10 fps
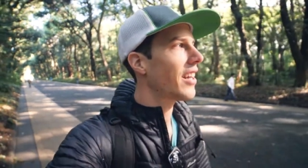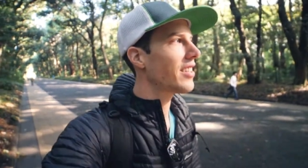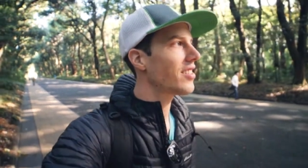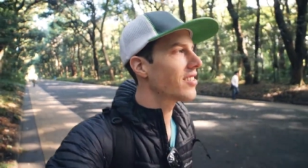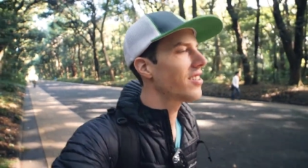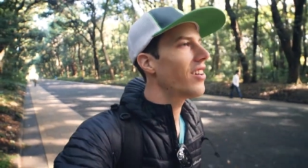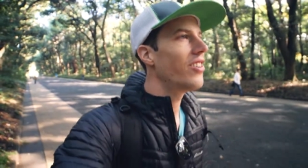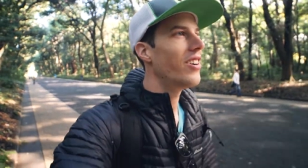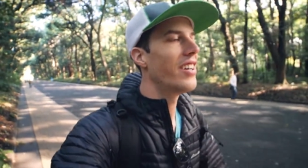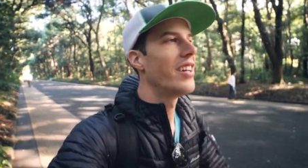nice and
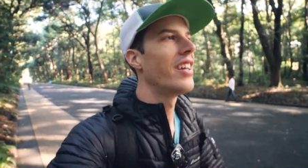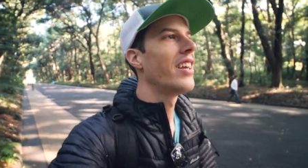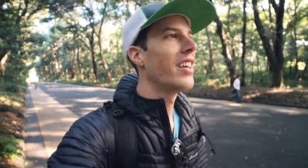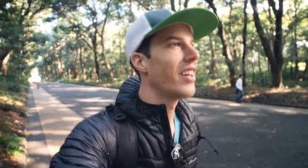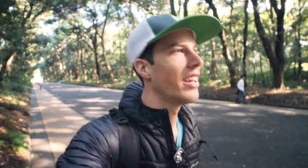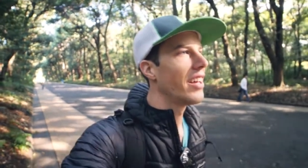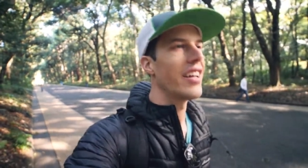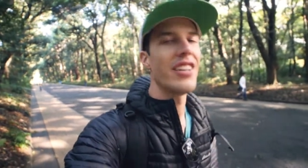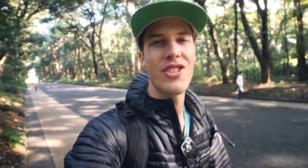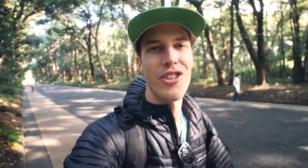slow,
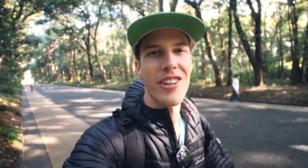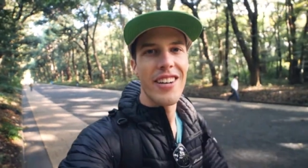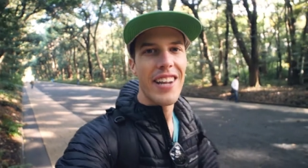and enjoy the